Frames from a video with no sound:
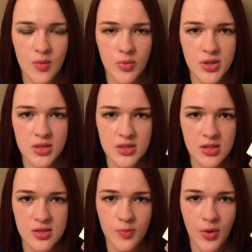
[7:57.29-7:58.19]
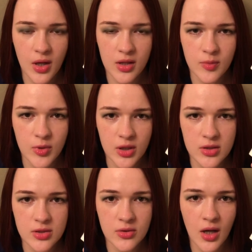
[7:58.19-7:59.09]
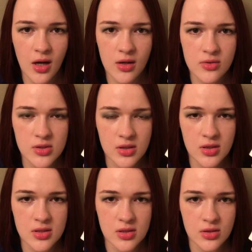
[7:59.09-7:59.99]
but this is by the brand Etude House it's